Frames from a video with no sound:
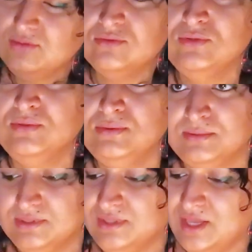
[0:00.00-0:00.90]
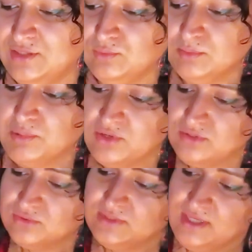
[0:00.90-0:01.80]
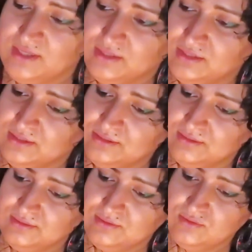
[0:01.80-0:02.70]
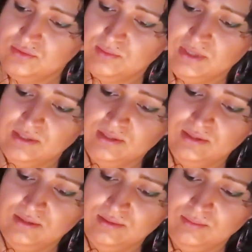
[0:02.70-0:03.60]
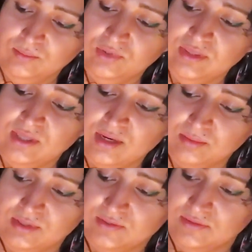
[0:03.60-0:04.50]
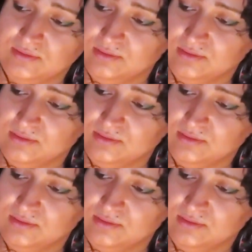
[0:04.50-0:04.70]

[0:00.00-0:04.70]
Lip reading: Dude, I don't want to burn your tail. Excuse me. Put it there, please.